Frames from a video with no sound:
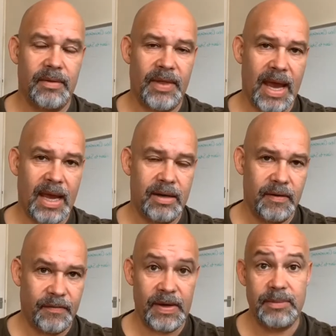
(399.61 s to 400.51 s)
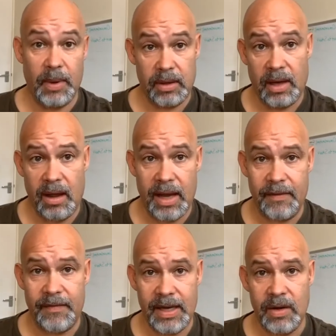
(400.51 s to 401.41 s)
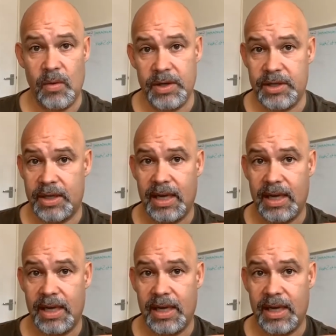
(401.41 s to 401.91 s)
than Facebook Live in order to